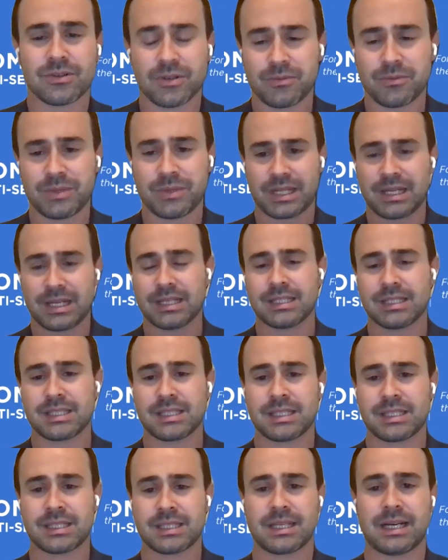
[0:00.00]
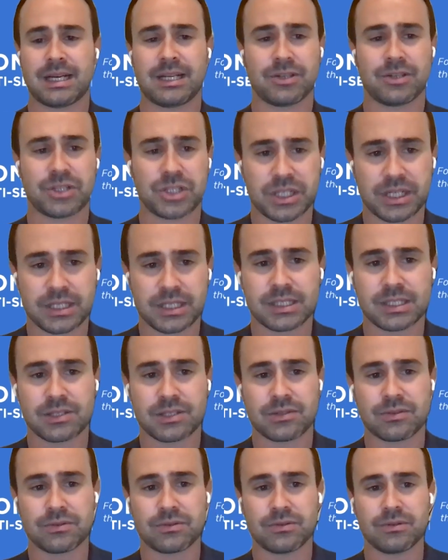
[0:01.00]
a bit less, I had a chance
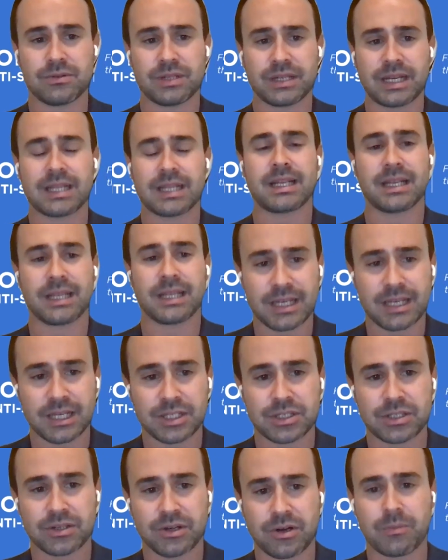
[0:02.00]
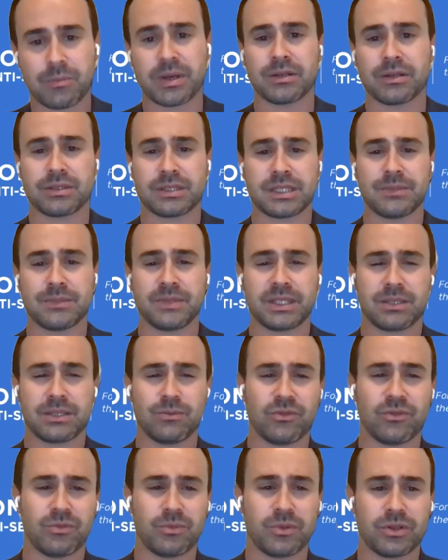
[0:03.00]
to get engaged in the combat anti-Semitism
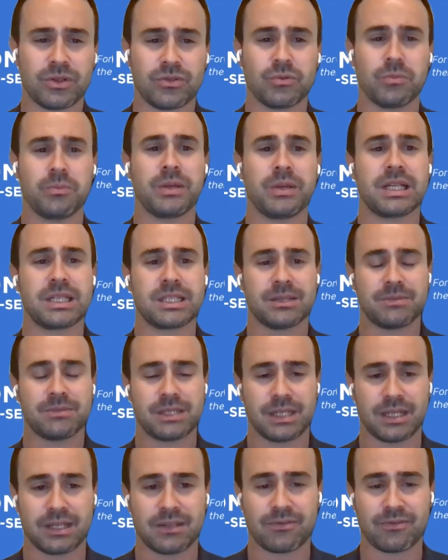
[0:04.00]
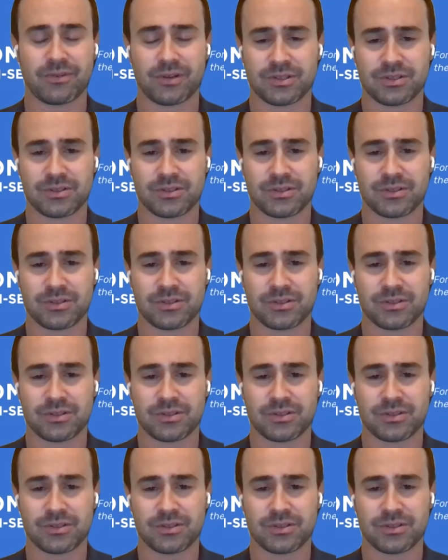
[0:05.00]
movement to build something different.